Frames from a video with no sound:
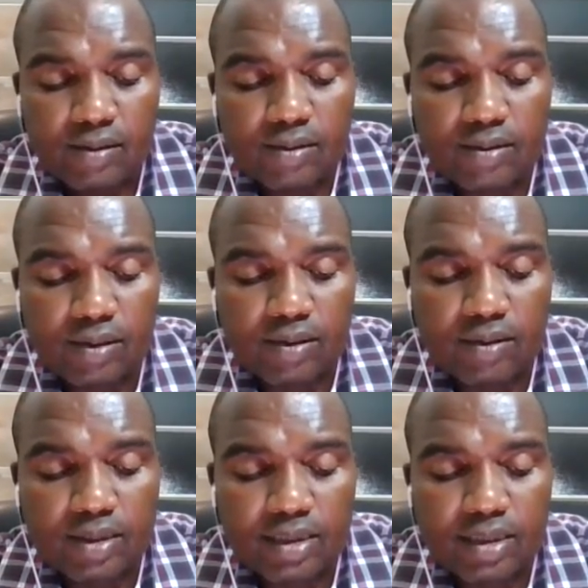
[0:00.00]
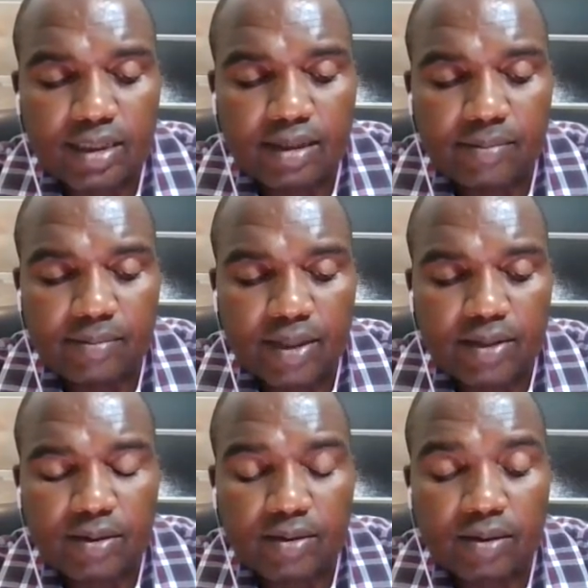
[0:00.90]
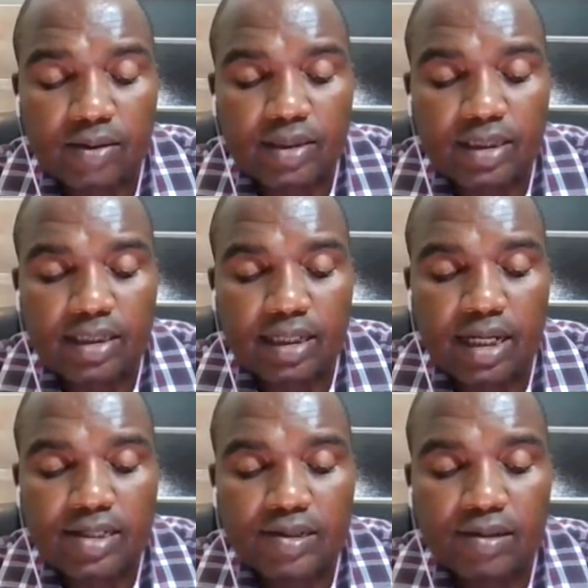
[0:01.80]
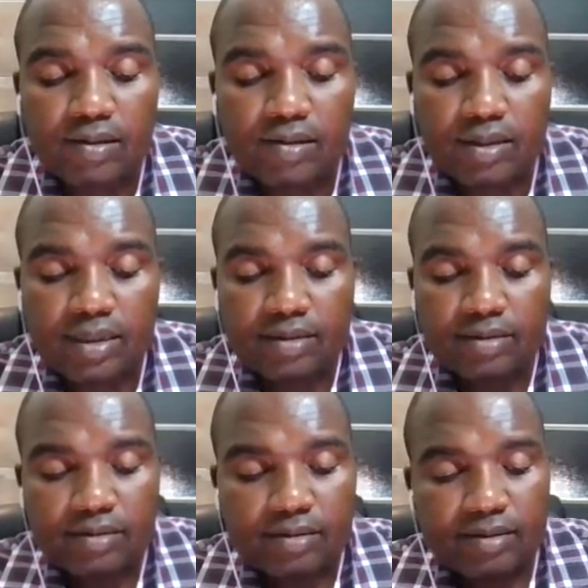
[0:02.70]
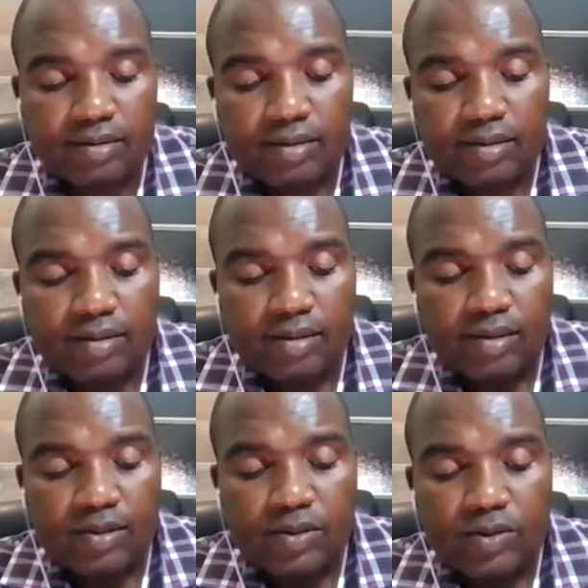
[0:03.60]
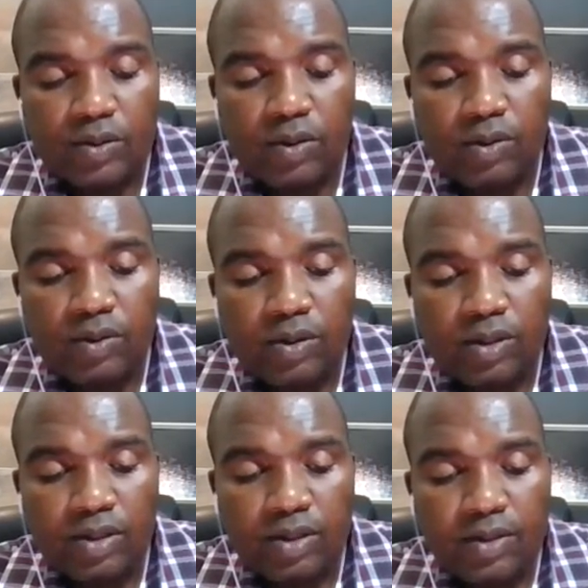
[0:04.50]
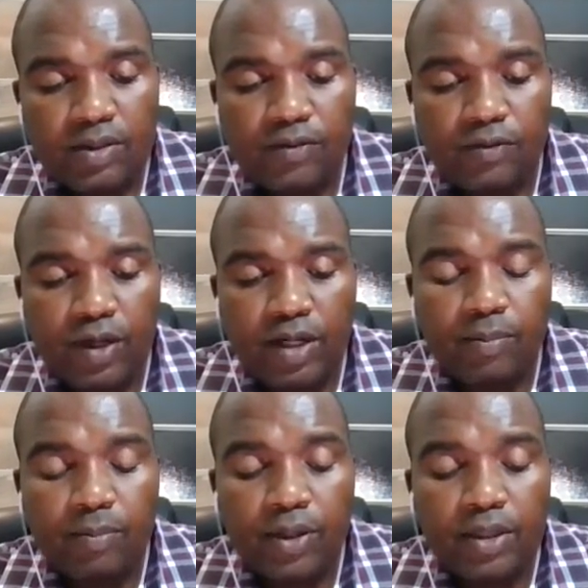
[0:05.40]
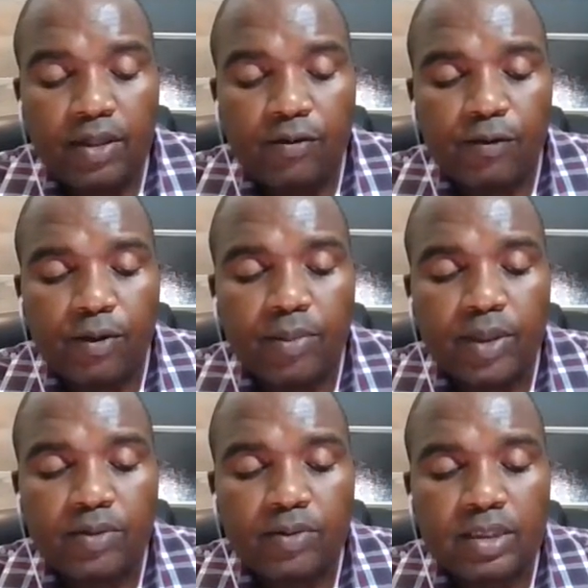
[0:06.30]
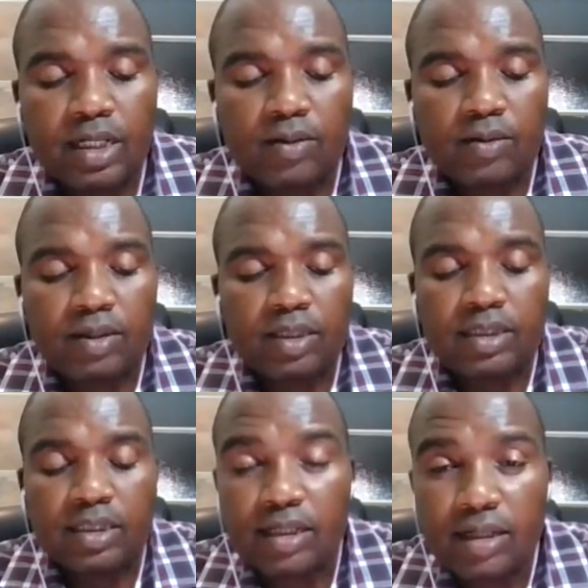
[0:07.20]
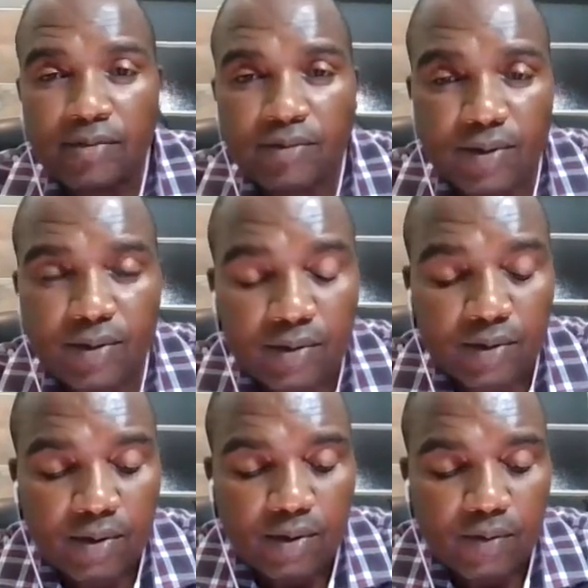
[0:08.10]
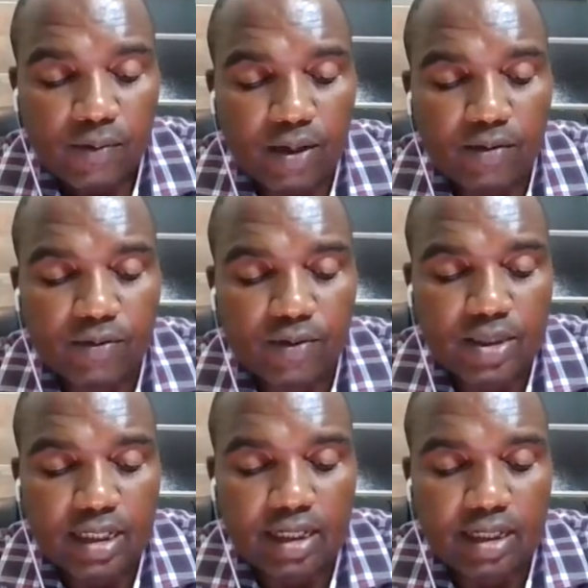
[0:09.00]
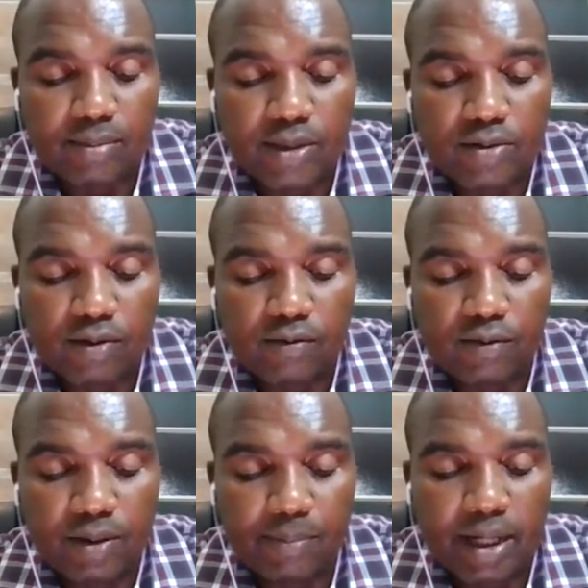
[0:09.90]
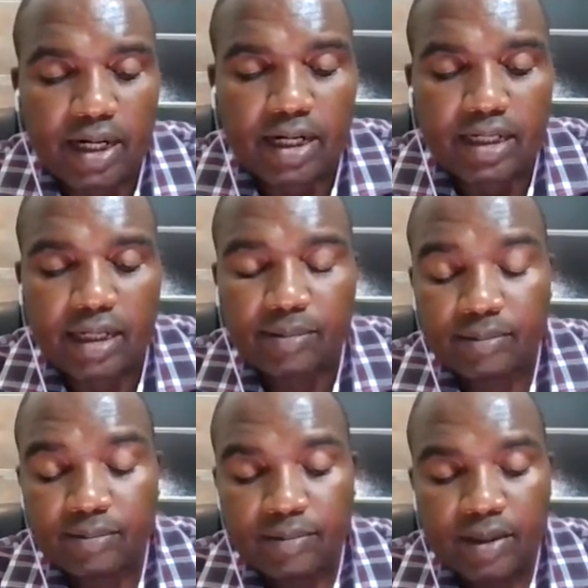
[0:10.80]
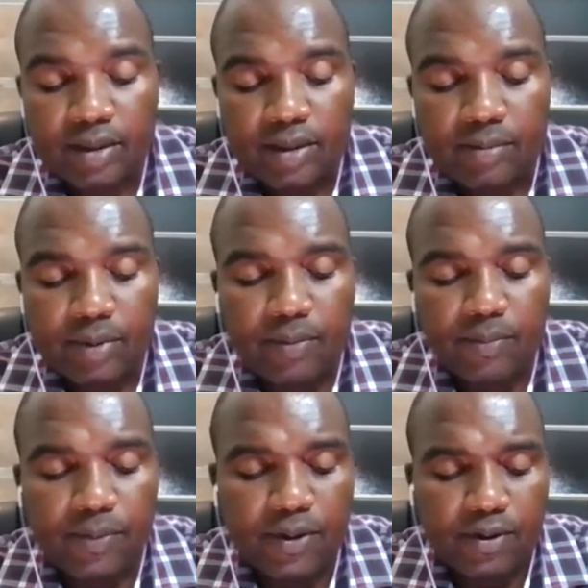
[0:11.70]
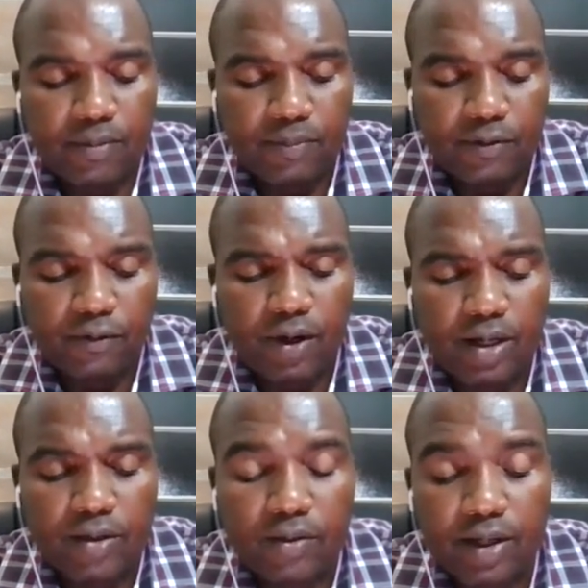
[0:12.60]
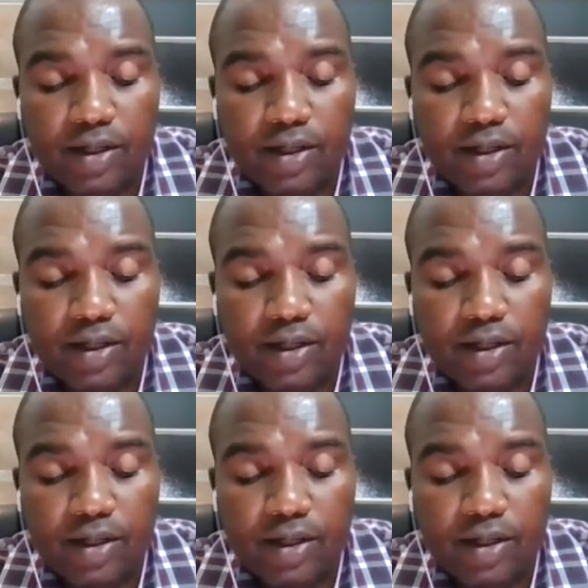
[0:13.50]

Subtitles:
ontology, methodology, and axiology. So it's very important for me to tackle each and every one of those elements of a paradigm. But before I go